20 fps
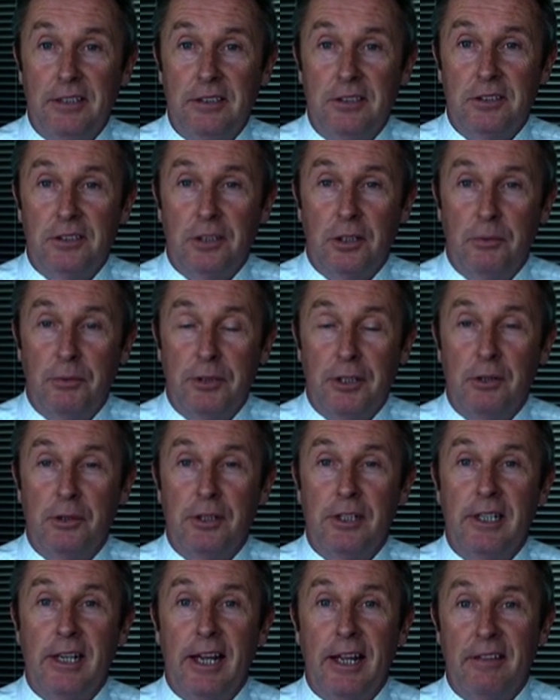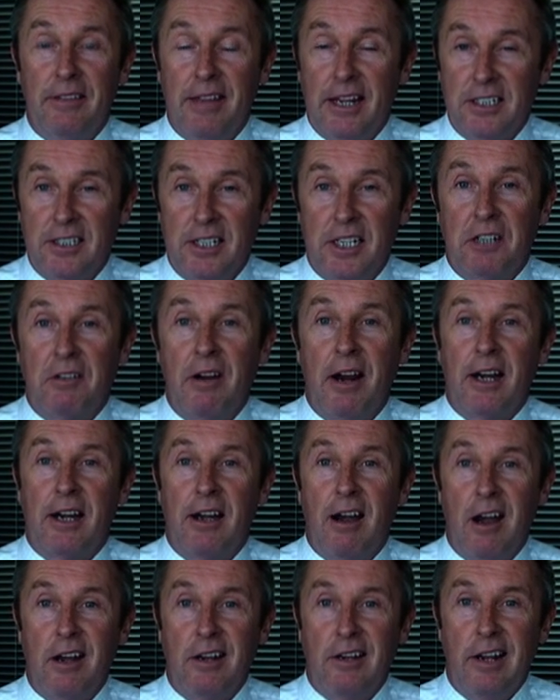So when you're looking at things like credit
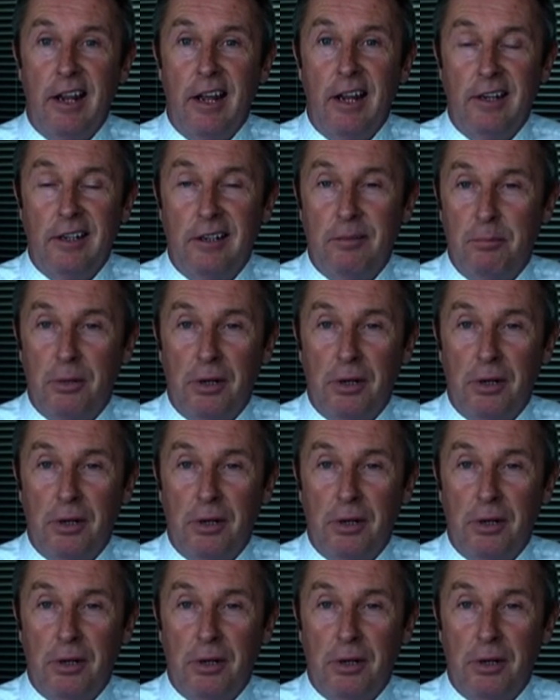card debt,